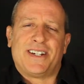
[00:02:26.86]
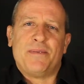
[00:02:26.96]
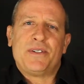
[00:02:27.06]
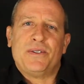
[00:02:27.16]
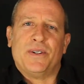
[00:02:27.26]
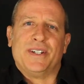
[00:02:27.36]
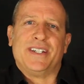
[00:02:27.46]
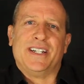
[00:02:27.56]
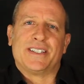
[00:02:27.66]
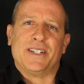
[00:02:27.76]
time
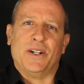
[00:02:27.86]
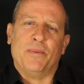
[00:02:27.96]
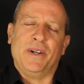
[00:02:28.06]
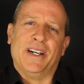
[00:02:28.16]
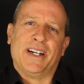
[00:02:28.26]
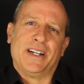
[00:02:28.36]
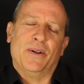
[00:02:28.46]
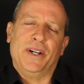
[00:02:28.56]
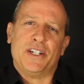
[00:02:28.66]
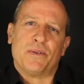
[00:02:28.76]
to get to know me. I
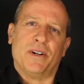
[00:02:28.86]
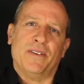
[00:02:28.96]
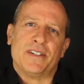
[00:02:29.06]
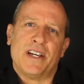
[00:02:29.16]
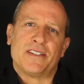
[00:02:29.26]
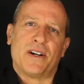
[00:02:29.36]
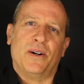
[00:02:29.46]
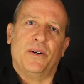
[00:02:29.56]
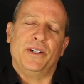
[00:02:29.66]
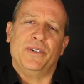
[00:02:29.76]
know each one of us has our
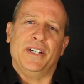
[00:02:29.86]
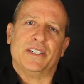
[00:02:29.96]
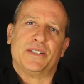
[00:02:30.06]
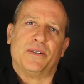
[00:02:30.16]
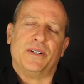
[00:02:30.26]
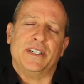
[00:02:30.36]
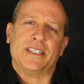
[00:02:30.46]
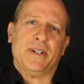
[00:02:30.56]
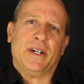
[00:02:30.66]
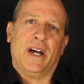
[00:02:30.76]
own unique stories.
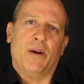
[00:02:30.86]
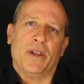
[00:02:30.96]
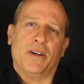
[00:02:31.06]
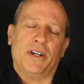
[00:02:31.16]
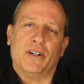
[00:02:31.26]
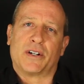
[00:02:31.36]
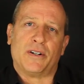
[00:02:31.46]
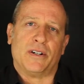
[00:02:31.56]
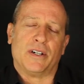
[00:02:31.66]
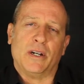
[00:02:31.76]
Whether you're
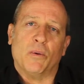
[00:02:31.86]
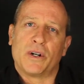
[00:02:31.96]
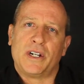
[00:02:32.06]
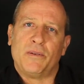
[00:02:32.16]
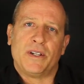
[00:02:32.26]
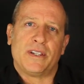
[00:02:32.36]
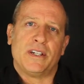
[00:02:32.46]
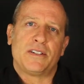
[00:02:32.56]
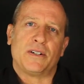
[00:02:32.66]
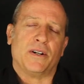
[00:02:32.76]
currently working with
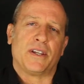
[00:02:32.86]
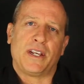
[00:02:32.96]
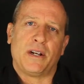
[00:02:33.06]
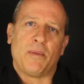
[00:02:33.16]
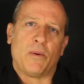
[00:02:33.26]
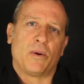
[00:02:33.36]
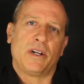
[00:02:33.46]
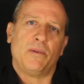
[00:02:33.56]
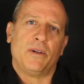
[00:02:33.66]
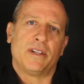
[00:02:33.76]
us or you're thinking about
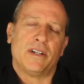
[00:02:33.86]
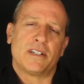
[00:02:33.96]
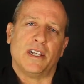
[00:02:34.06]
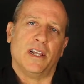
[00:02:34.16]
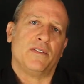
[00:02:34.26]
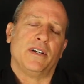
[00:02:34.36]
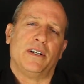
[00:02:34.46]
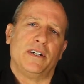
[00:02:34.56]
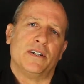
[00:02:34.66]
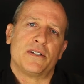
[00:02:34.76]
working with us, I'd love to
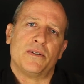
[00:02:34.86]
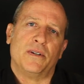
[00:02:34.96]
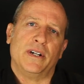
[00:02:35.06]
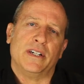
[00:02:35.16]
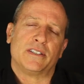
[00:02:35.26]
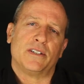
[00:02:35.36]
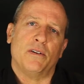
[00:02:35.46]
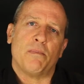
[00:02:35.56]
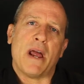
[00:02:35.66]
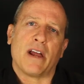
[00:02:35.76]
hear your story. It's so
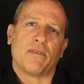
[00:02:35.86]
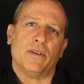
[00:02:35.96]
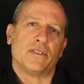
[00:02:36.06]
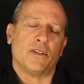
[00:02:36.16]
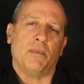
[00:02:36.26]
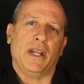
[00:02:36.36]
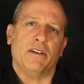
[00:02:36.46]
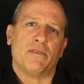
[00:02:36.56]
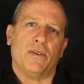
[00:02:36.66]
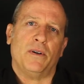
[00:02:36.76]
impactful, so
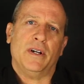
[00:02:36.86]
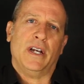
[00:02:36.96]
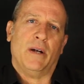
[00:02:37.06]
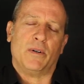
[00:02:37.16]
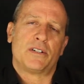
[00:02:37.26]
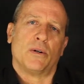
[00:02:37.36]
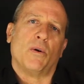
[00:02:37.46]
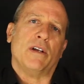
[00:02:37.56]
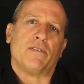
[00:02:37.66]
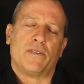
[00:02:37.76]
meaningful. We're just so
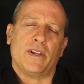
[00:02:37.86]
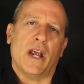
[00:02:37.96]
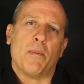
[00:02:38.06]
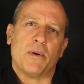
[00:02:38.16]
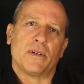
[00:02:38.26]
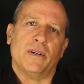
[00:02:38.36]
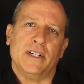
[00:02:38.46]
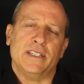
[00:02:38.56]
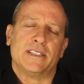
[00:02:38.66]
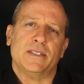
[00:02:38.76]
grateful for the
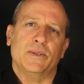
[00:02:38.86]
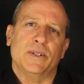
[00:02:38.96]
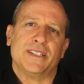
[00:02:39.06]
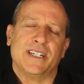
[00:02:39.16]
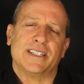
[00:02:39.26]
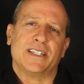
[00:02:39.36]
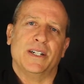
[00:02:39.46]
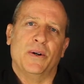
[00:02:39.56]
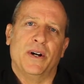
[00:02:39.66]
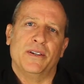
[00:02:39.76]
opportunities to get to
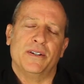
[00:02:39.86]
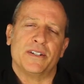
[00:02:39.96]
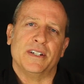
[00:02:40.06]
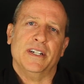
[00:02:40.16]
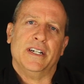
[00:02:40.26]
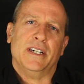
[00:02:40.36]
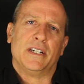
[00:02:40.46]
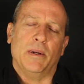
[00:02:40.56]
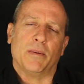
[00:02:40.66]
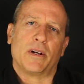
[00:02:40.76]
know others and
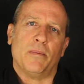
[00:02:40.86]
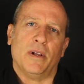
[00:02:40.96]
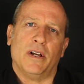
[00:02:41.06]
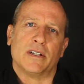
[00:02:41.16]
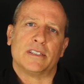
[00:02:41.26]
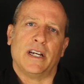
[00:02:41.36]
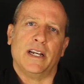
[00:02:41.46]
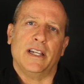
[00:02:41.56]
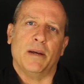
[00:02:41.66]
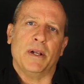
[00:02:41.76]
to be able to come
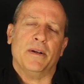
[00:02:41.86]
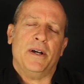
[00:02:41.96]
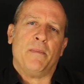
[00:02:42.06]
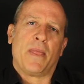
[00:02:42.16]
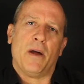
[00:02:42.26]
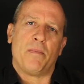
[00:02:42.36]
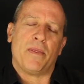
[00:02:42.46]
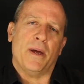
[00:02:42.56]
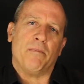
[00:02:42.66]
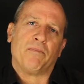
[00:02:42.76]
alongside them and help
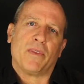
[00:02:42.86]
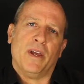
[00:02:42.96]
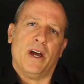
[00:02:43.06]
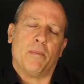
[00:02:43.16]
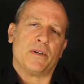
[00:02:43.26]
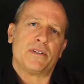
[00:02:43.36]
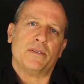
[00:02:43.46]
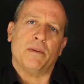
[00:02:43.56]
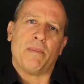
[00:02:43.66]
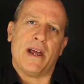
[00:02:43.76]
them pursue
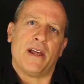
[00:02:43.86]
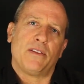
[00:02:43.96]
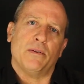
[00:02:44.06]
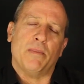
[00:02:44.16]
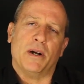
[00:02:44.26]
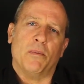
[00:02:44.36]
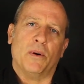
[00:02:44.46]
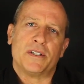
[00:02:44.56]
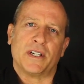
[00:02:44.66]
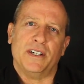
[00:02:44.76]
the path to a better,
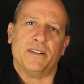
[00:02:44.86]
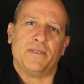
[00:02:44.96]
more secure